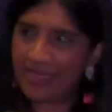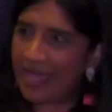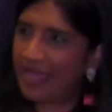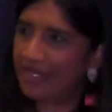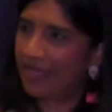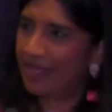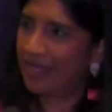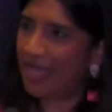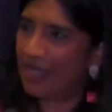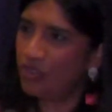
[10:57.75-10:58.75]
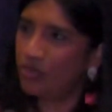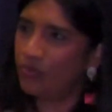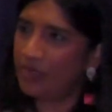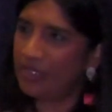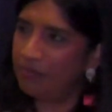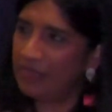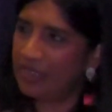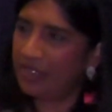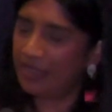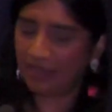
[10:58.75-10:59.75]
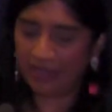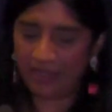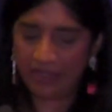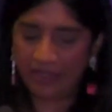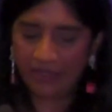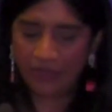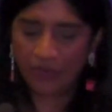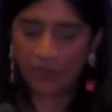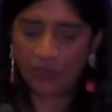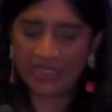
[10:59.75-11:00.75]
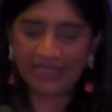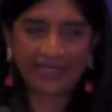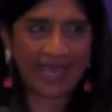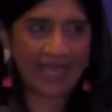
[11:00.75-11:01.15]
that I knew immediately was